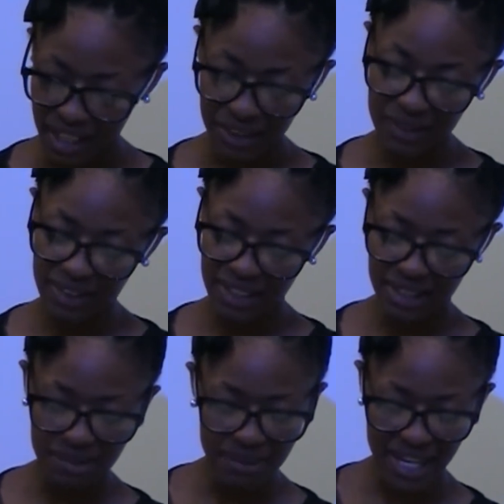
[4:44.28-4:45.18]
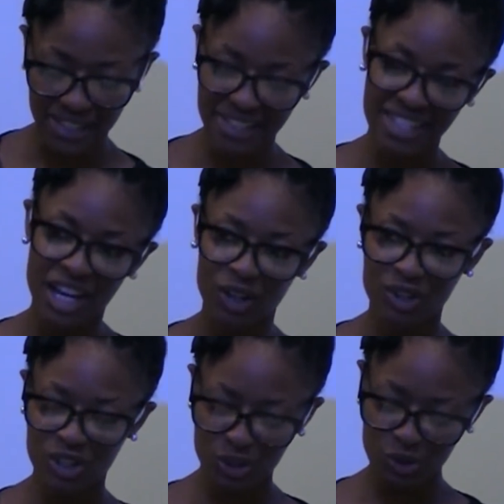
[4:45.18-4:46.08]
I learned that impact is how
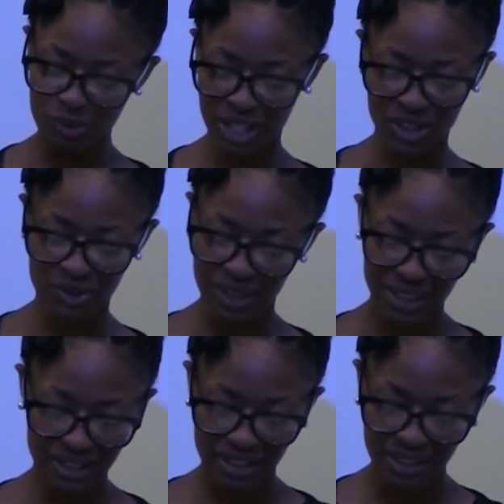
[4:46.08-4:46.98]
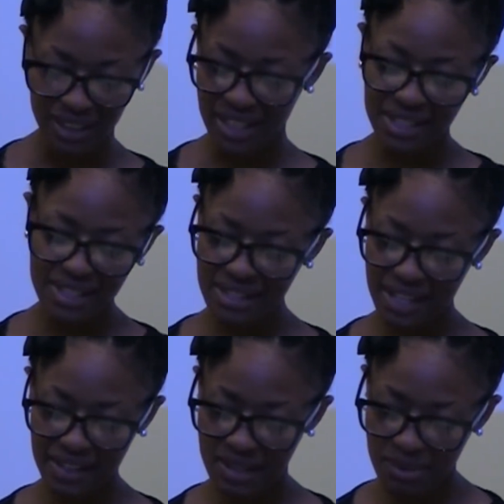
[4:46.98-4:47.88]
you measure it, that it doesn't
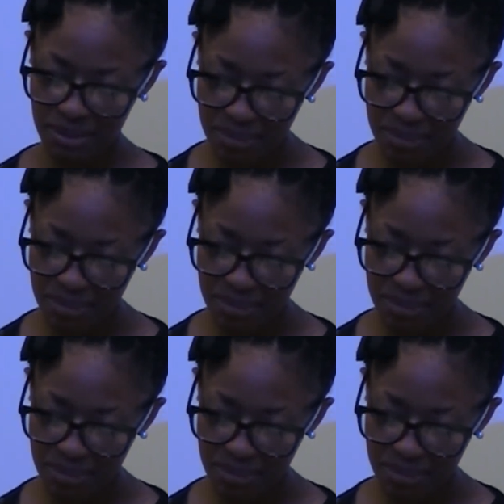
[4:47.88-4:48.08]
have to be